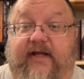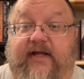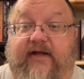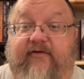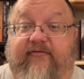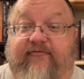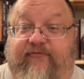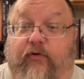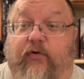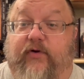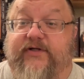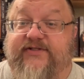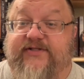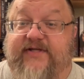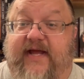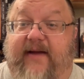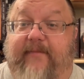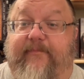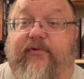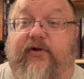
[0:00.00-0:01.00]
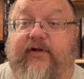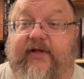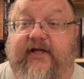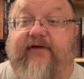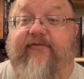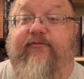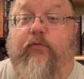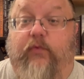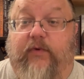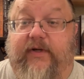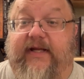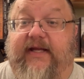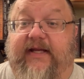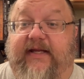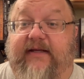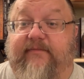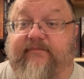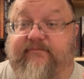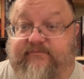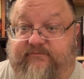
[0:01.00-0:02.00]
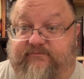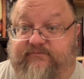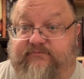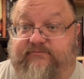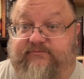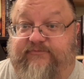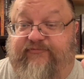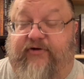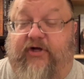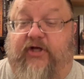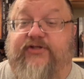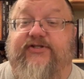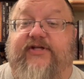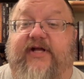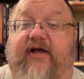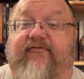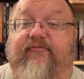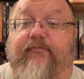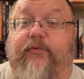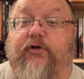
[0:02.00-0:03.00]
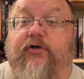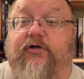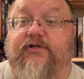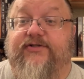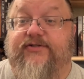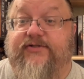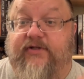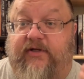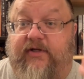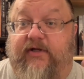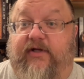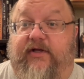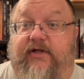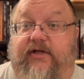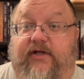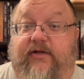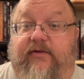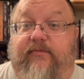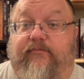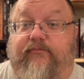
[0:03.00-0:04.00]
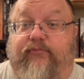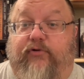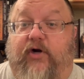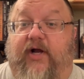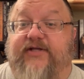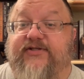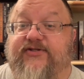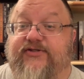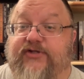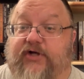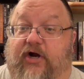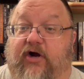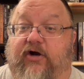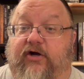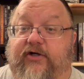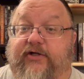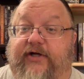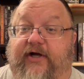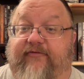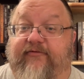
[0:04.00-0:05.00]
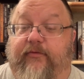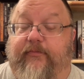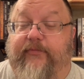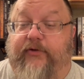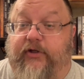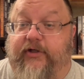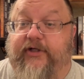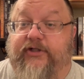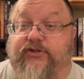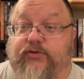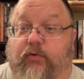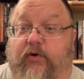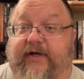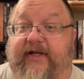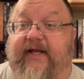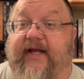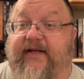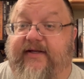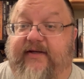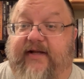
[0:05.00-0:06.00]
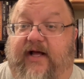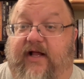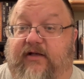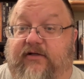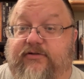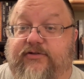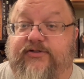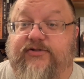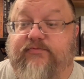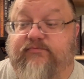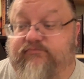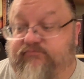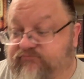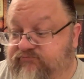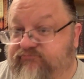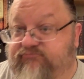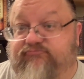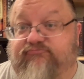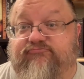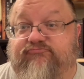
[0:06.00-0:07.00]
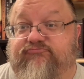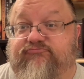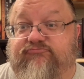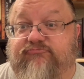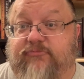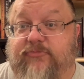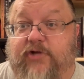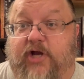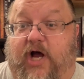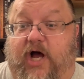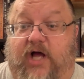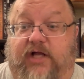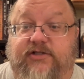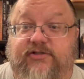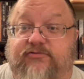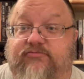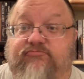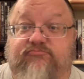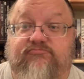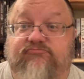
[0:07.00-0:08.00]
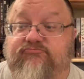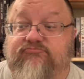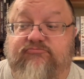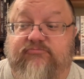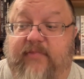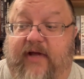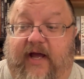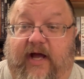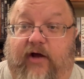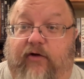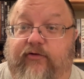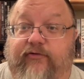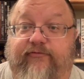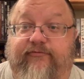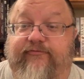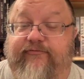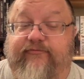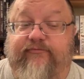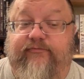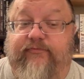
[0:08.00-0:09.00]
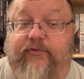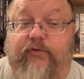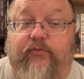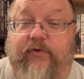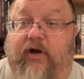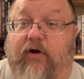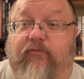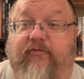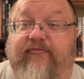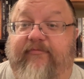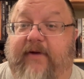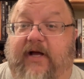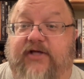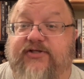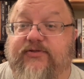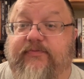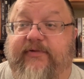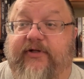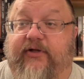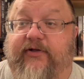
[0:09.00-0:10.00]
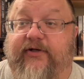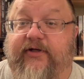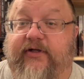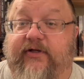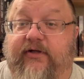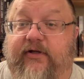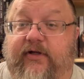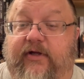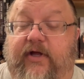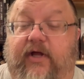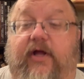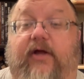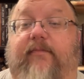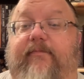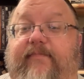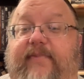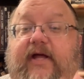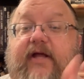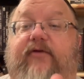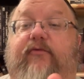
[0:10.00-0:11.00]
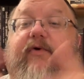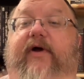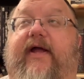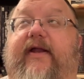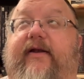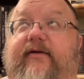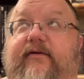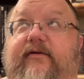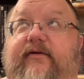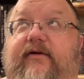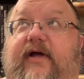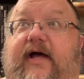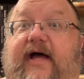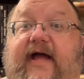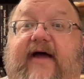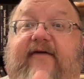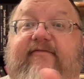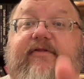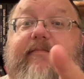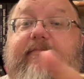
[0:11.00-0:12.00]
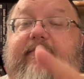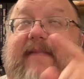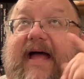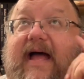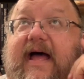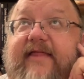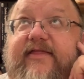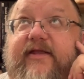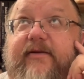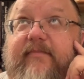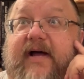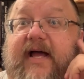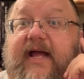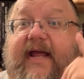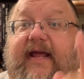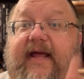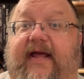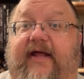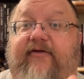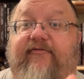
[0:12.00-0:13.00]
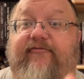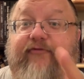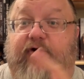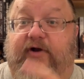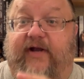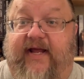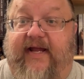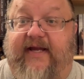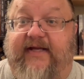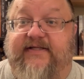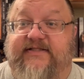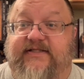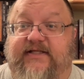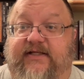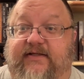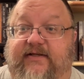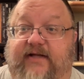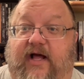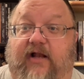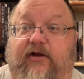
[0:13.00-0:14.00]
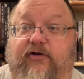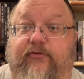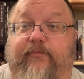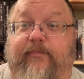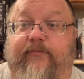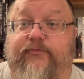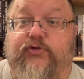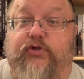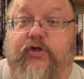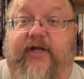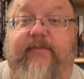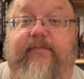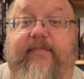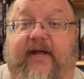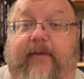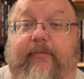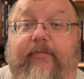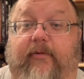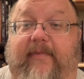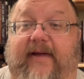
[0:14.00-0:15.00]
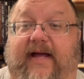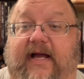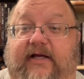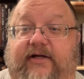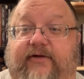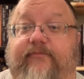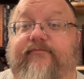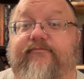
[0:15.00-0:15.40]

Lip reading: For example, if we, Falstaff Books, prices a hardcover book at $28, not out of the realm of possibility. But wait, I have the math in my head for an $18 trade paperback.